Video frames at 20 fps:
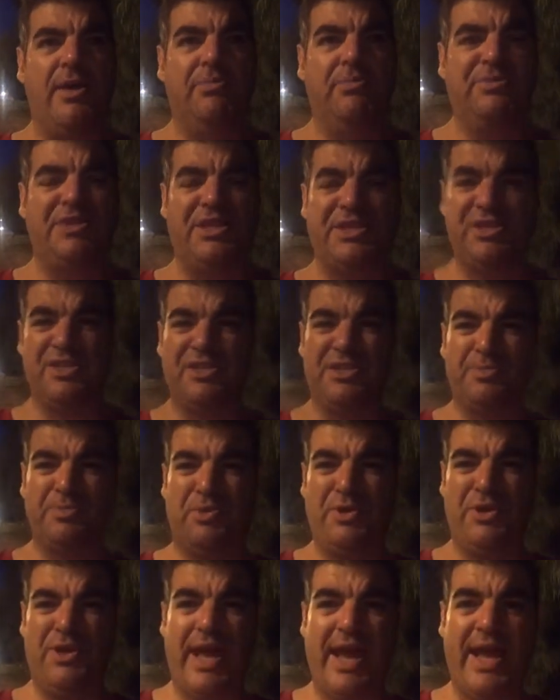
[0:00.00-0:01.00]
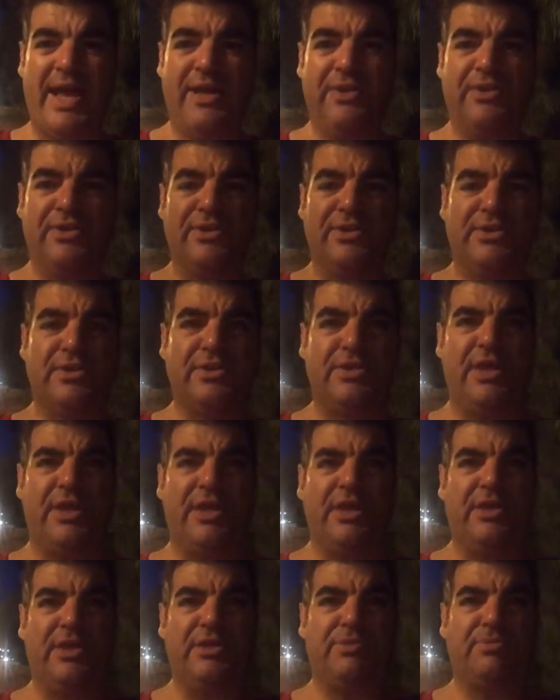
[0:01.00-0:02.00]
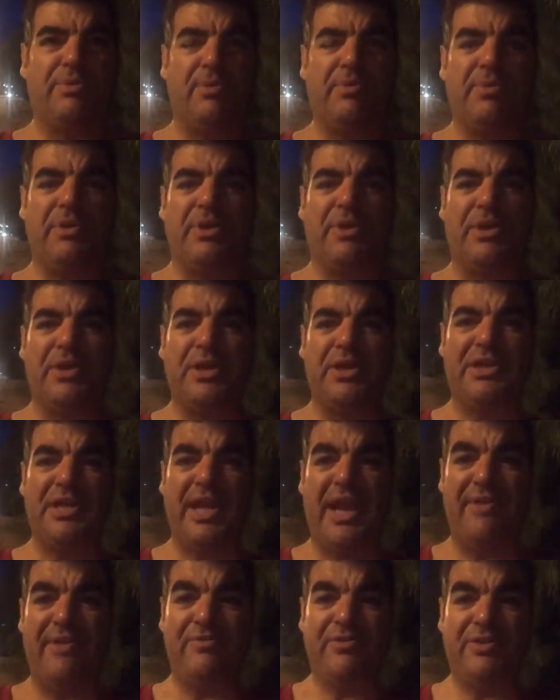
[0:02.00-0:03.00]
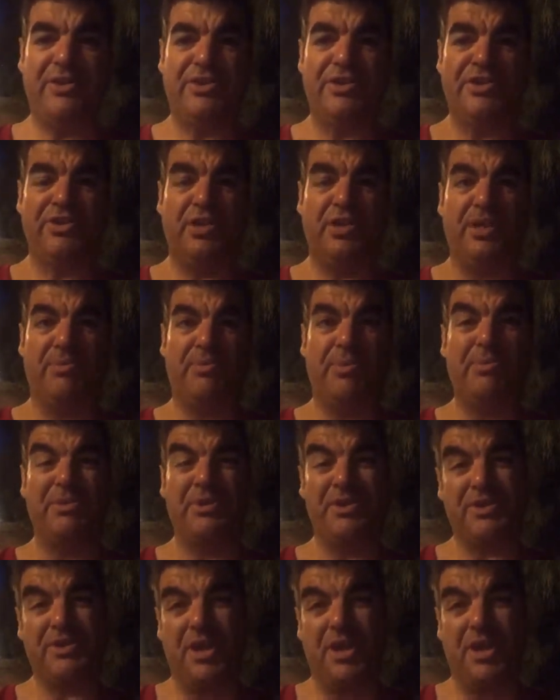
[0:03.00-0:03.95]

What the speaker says: distance per day that is probably going to need to average probably just